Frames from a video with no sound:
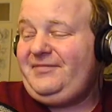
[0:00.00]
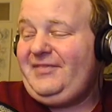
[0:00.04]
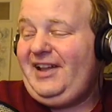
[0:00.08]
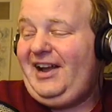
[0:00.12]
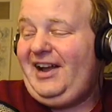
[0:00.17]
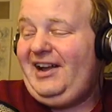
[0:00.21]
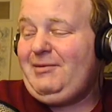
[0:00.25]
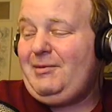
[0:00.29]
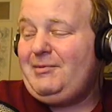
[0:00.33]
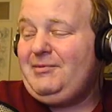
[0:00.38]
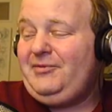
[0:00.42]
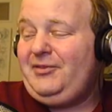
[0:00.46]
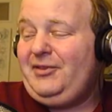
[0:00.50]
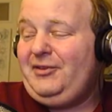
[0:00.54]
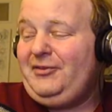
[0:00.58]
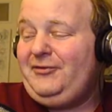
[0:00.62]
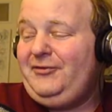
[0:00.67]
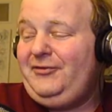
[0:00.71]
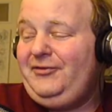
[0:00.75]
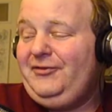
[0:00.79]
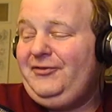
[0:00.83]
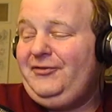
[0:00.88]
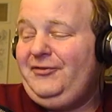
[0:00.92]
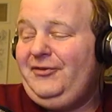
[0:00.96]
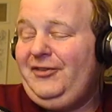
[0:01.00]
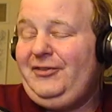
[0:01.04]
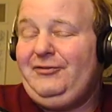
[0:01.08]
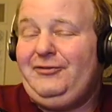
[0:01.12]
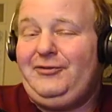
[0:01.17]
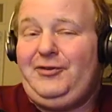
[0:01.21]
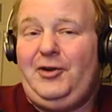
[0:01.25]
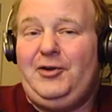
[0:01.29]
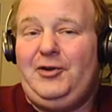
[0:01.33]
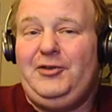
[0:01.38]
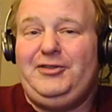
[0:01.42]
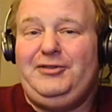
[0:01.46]
remember when
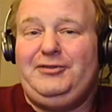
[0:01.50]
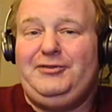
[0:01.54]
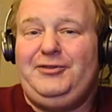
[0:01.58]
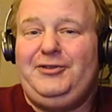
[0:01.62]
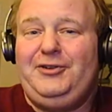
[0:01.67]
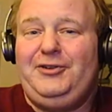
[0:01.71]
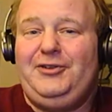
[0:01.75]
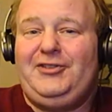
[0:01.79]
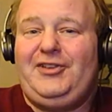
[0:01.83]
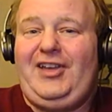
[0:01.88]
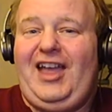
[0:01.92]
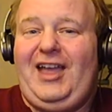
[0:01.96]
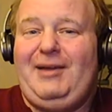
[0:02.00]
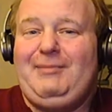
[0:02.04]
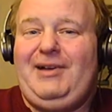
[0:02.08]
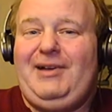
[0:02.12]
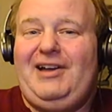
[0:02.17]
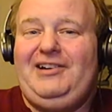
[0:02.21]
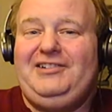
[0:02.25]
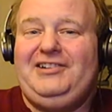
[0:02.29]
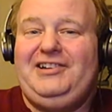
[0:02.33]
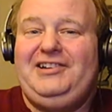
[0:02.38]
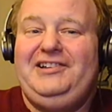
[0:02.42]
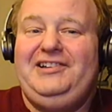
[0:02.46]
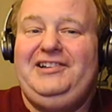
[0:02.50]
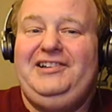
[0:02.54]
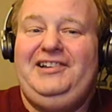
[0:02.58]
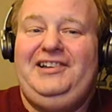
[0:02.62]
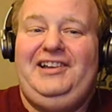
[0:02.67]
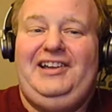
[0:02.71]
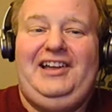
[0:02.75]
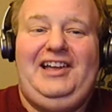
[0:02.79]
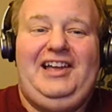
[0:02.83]
Frozen first came out. Ooh.